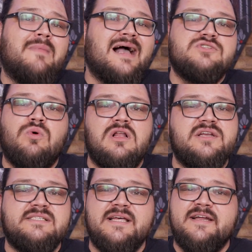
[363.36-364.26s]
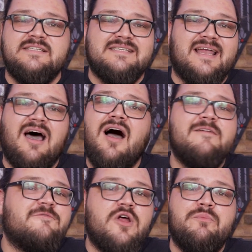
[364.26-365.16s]
max quality settings, and high
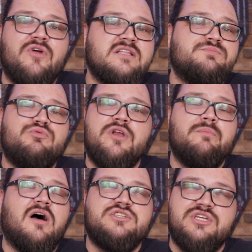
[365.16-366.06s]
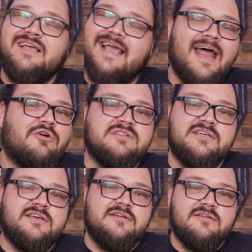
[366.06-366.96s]
frame rates pretty much
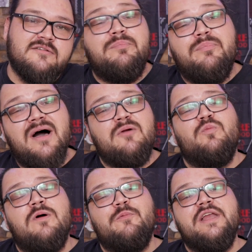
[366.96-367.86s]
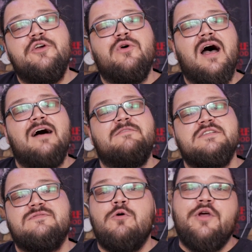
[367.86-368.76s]
guaranteed. But what we do have
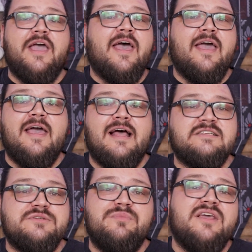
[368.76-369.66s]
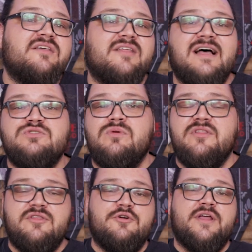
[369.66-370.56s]
is 4K, and to me that's where
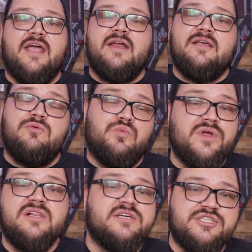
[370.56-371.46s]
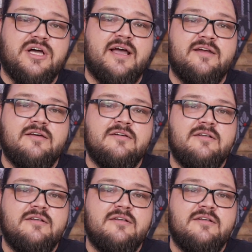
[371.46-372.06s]
the 3080 really shined.